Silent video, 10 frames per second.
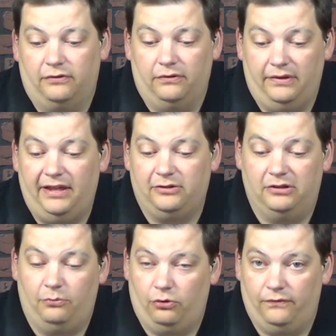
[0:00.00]
And this
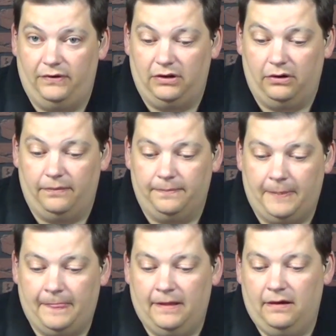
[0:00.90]
is more video
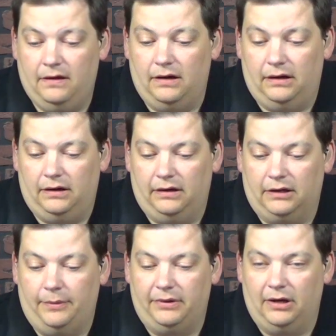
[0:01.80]

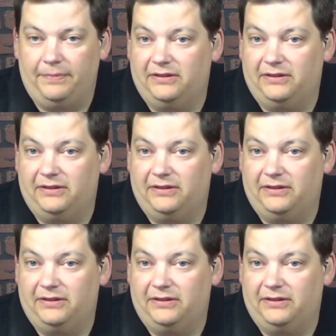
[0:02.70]
coming up.